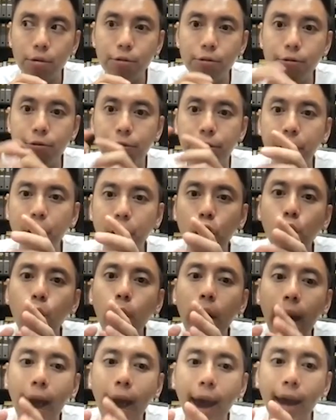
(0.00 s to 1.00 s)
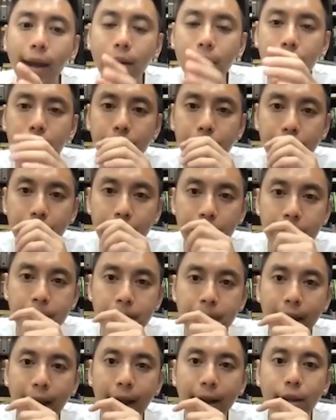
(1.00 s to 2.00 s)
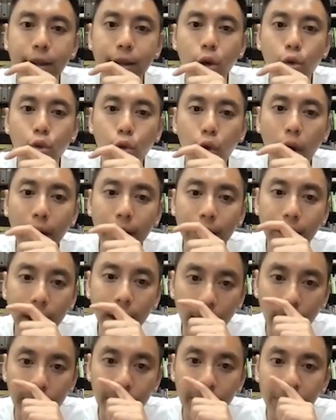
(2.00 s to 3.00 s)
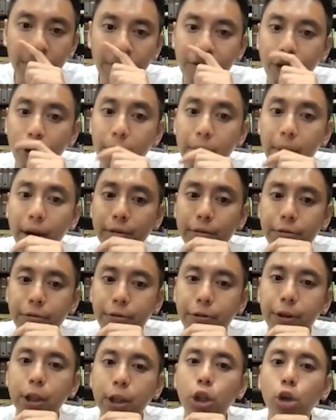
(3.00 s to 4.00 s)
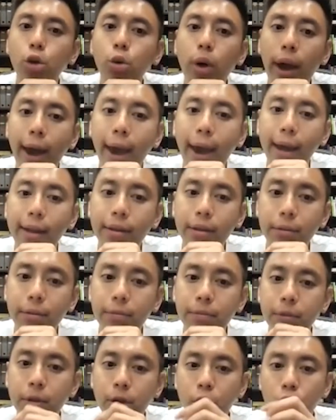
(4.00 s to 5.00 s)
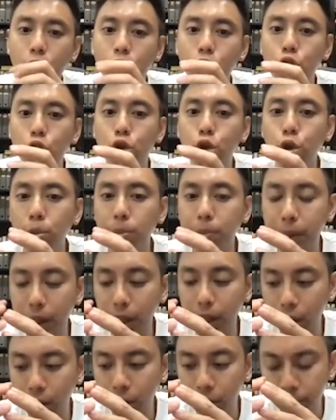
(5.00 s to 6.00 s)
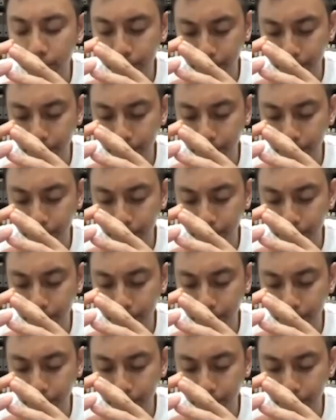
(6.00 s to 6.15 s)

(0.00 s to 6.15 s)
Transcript: video ad and the write-up for my video ad to be